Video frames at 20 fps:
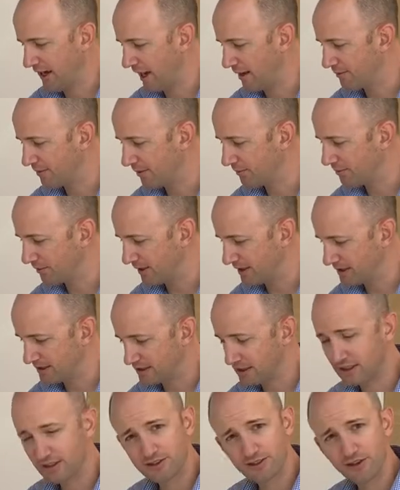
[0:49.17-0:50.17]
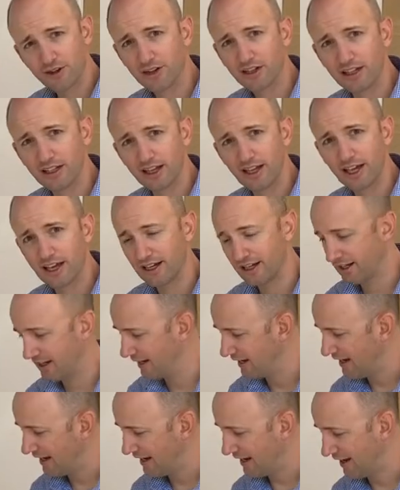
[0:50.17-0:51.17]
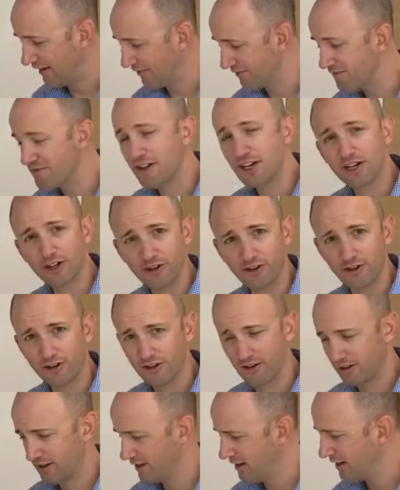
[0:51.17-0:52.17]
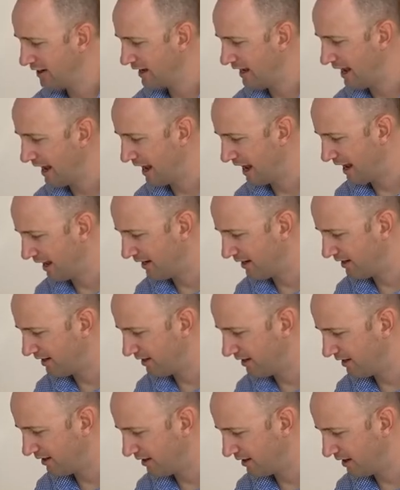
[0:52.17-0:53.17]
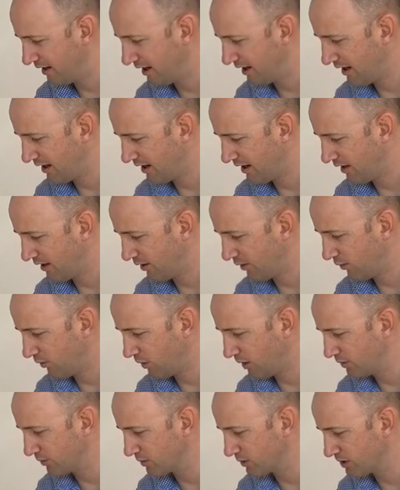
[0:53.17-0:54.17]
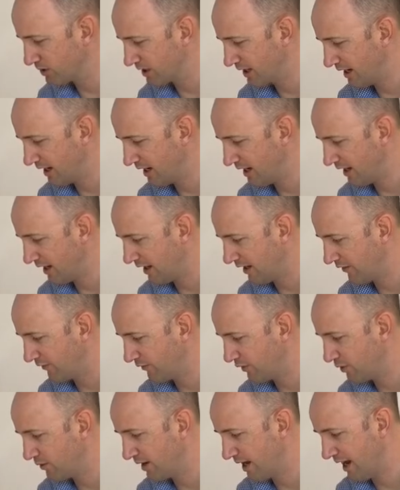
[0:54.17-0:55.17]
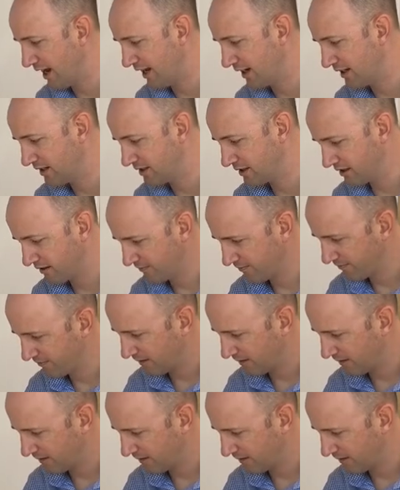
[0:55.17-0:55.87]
I'm going to place this turkey leg in vinegar, and we will see in a few days.